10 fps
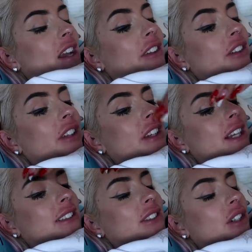I literally
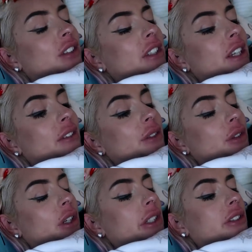danced all night with
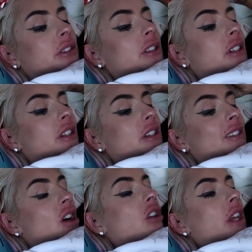Chris.
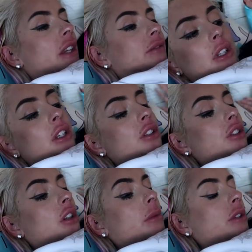All night. I should
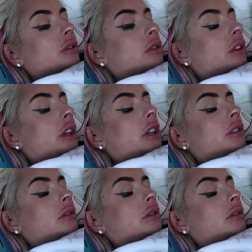check my story.